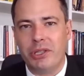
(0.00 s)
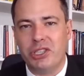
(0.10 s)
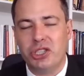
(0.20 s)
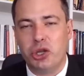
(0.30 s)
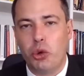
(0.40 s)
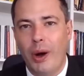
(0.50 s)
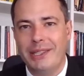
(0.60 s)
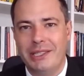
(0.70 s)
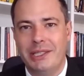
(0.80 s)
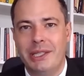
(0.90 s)
sheer
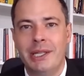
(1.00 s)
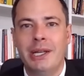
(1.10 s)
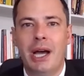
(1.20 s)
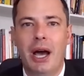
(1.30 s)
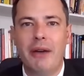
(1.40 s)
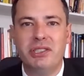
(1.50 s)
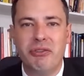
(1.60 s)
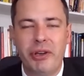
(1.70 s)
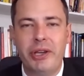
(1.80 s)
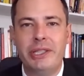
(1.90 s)
quantity of
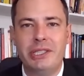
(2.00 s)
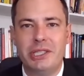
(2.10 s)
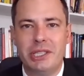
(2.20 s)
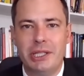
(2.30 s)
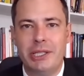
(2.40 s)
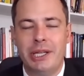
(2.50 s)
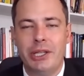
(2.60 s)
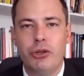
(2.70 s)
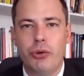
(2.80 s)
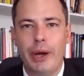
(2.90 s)
civilians he's killing
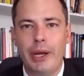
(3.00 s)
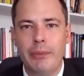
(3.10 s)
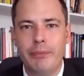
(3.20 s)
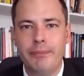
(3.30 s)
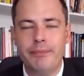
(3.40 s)
in Ukraine?